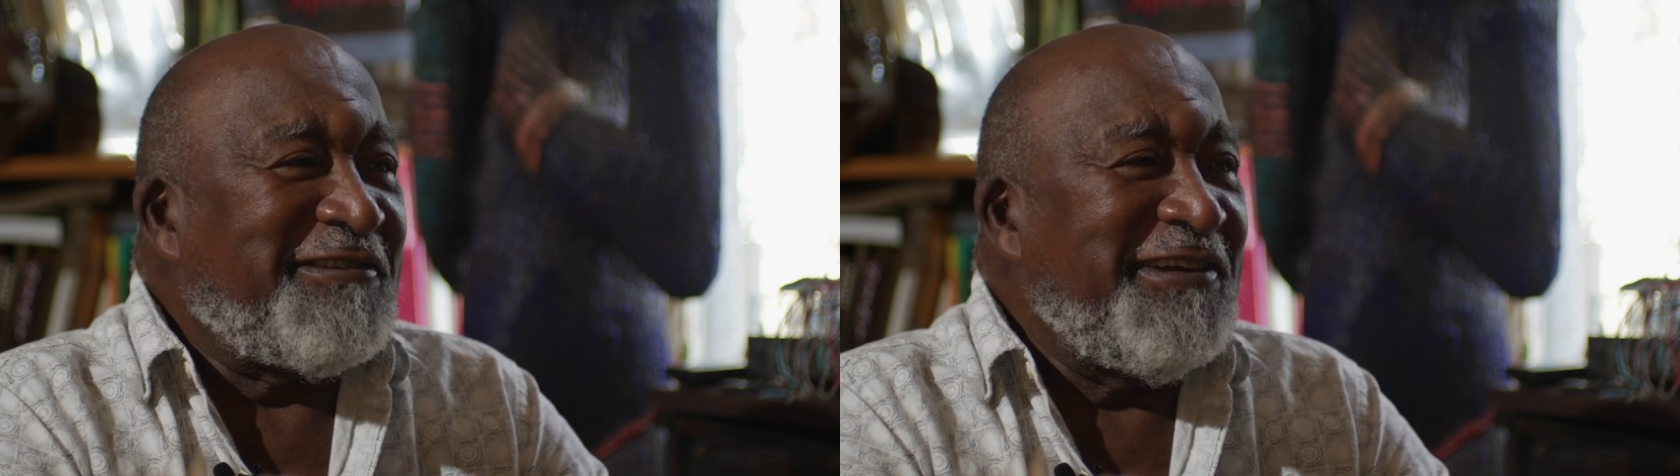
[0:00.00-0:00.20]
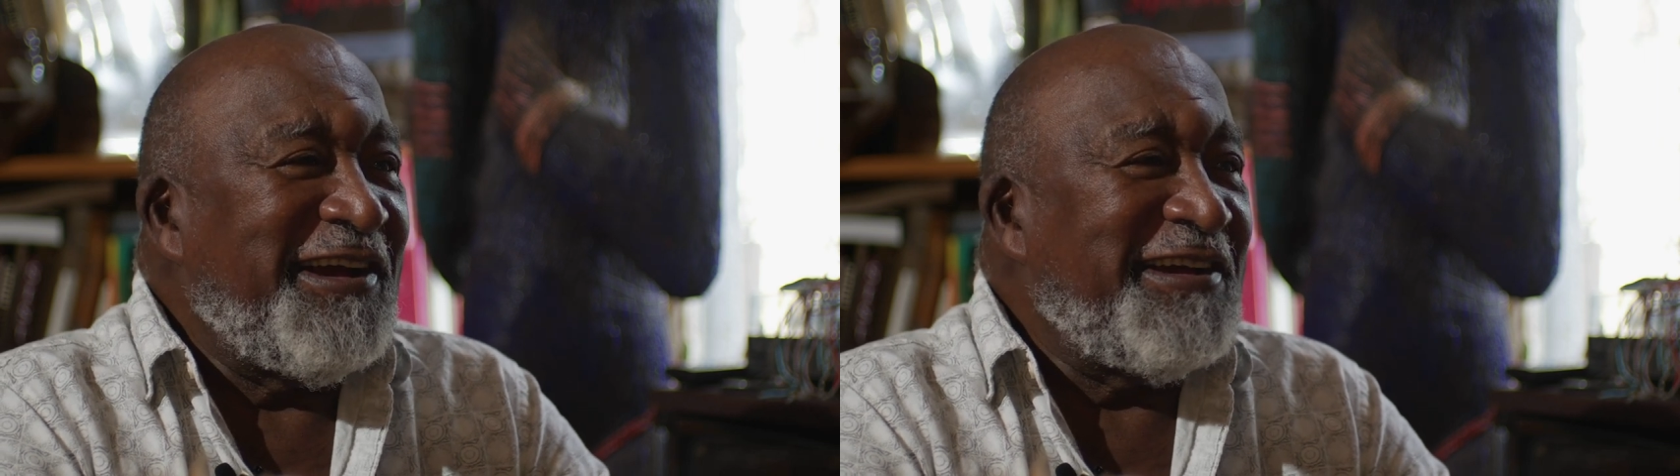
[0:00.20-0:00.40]

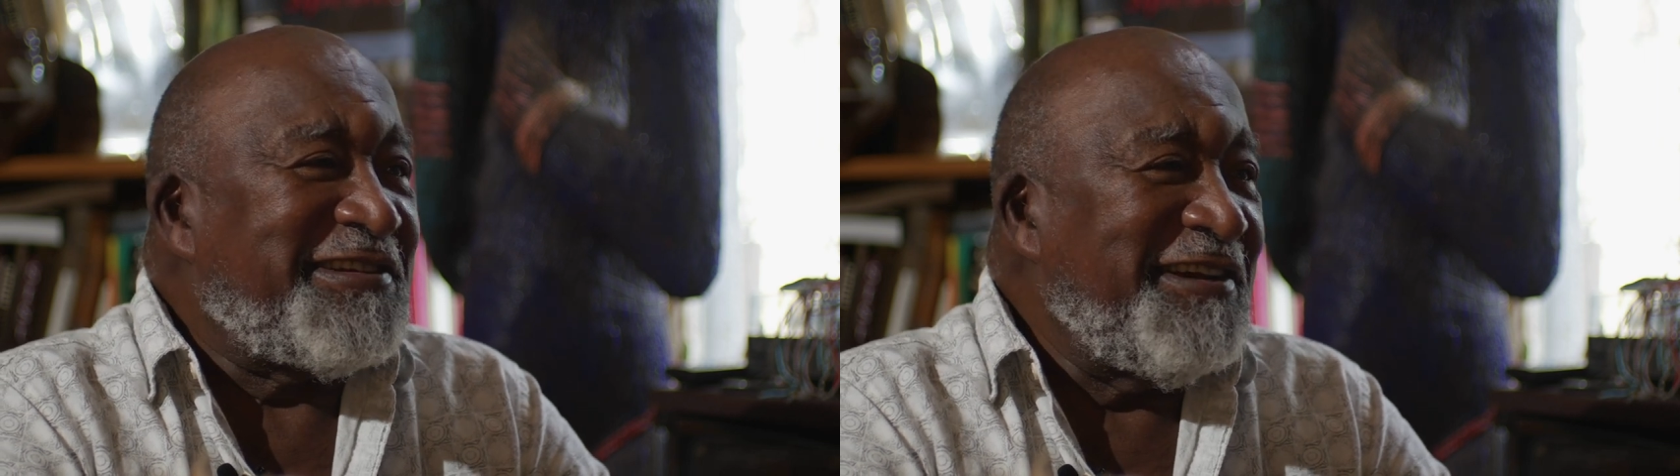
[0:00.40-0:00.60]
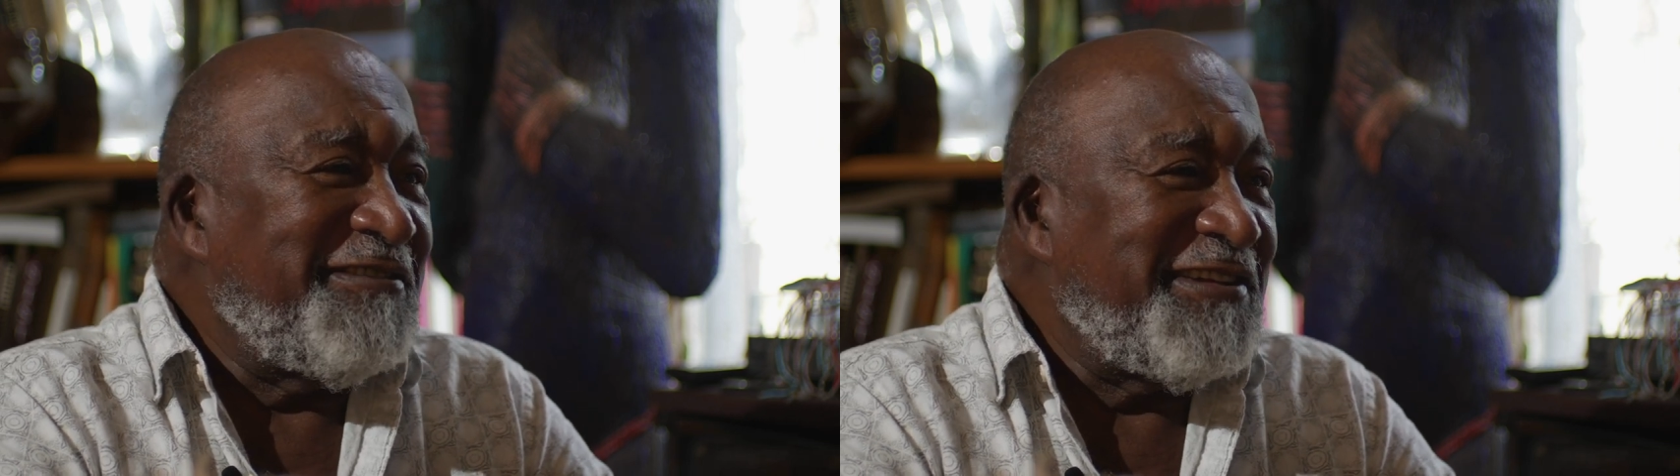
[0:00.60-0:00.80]

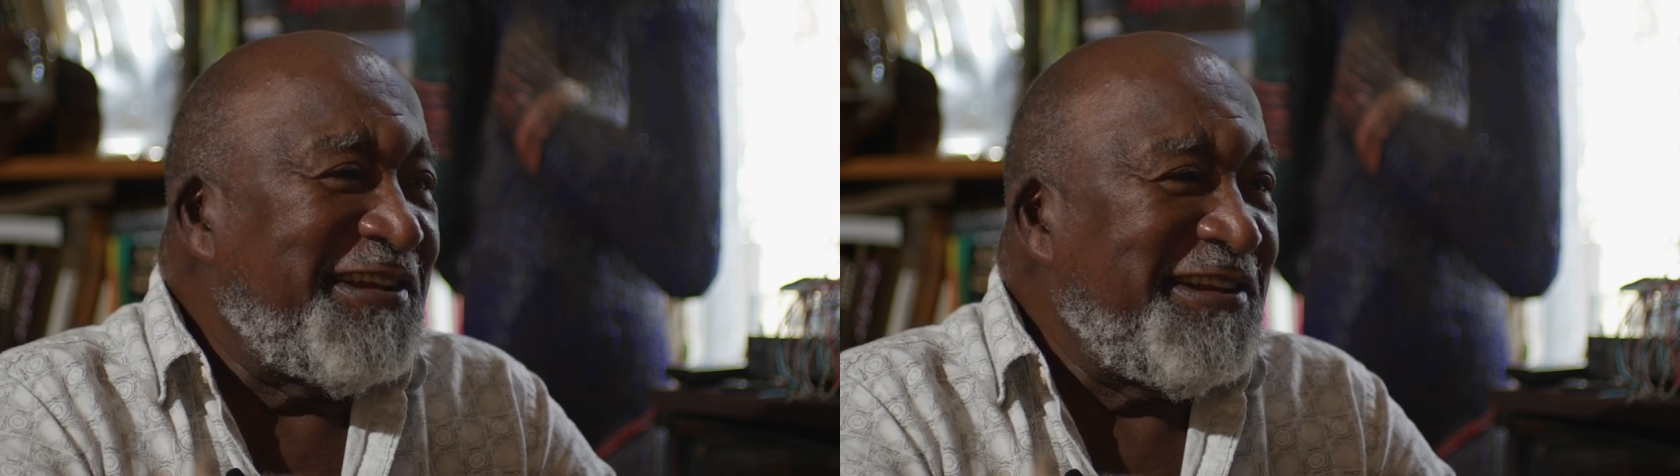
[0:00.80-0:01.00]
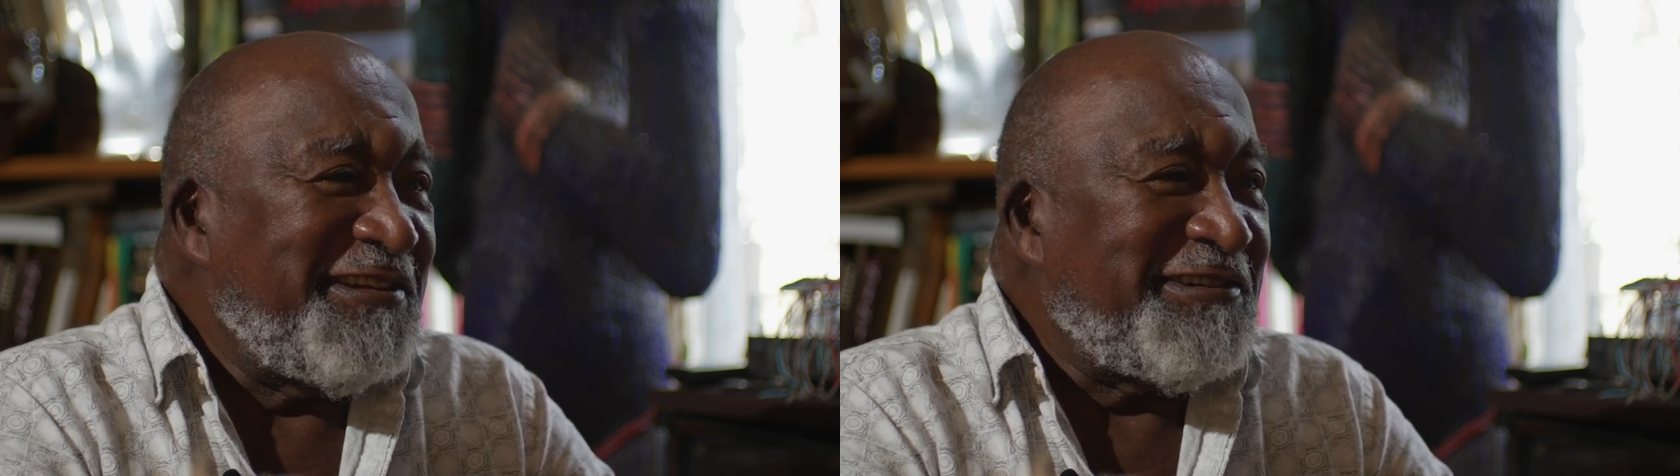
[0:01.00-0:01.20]

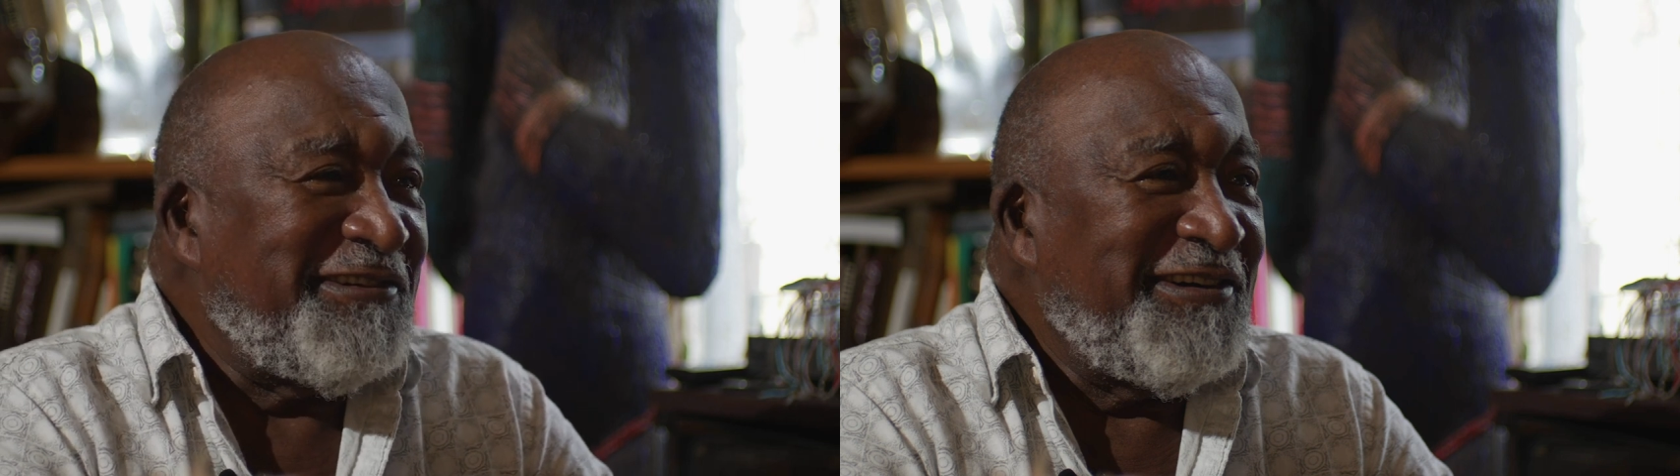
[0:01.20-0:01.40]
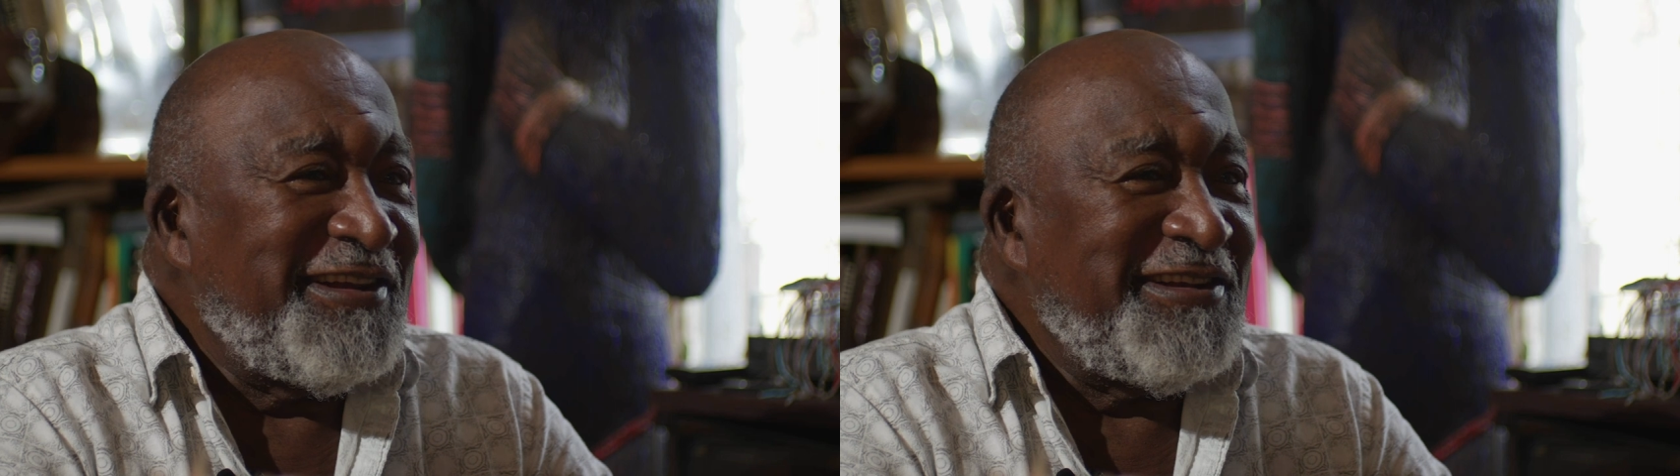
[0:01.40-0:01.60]
creativity
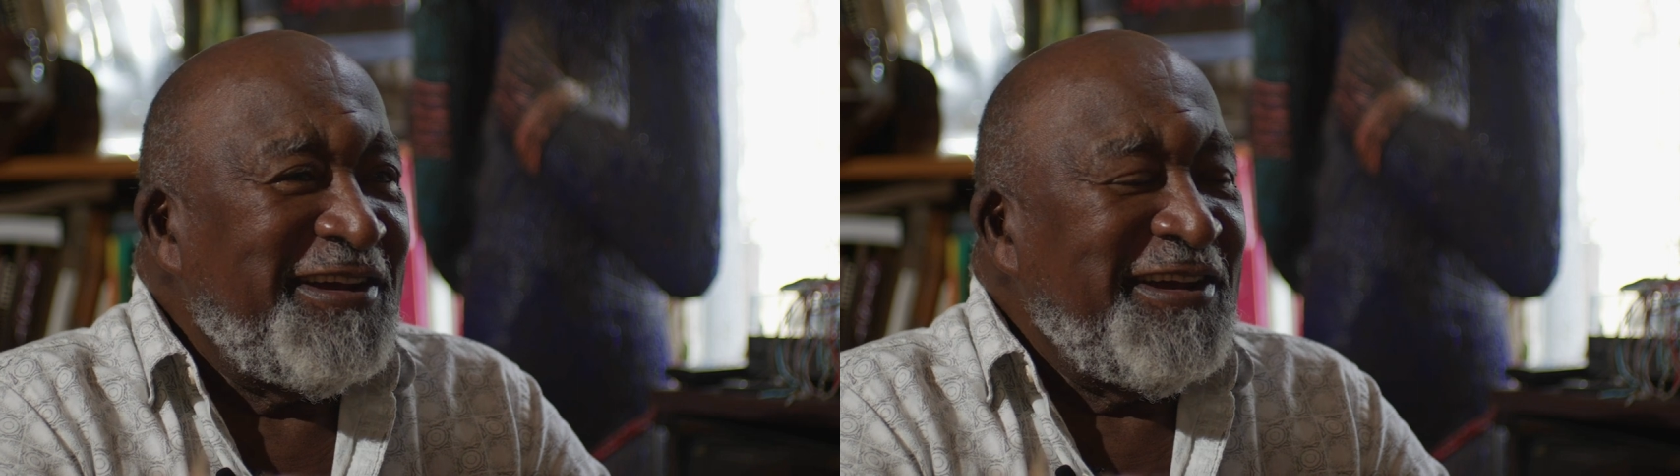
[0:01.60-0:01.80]
to it,